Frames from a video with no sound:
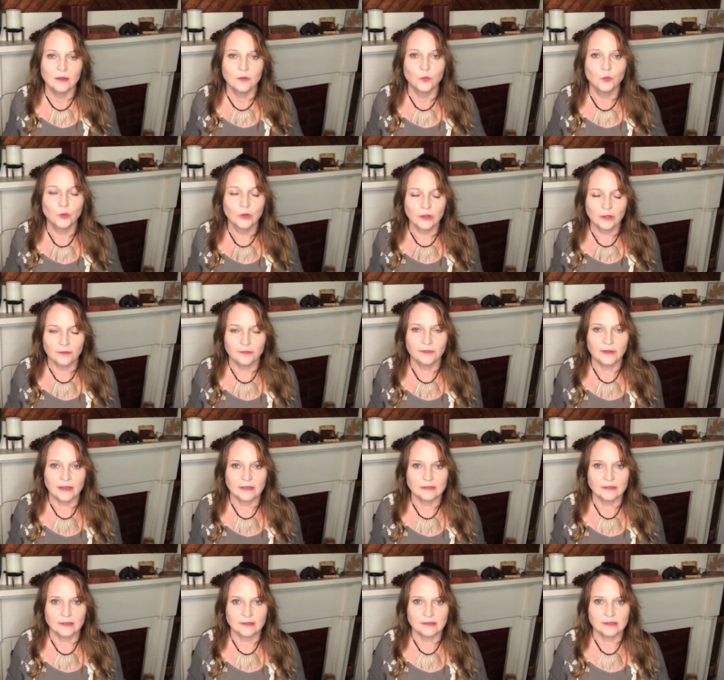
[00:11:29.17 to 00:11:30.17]
will
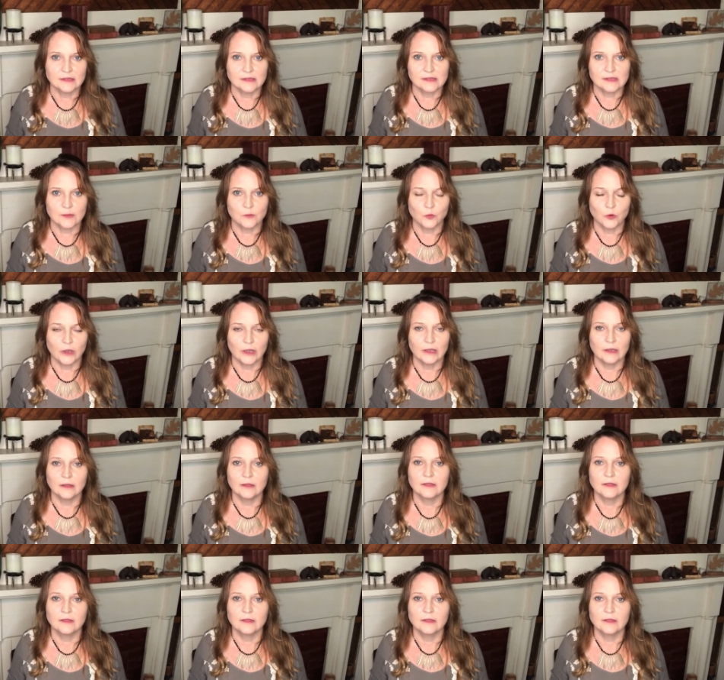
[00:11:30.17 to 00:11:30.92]
affect us in some way.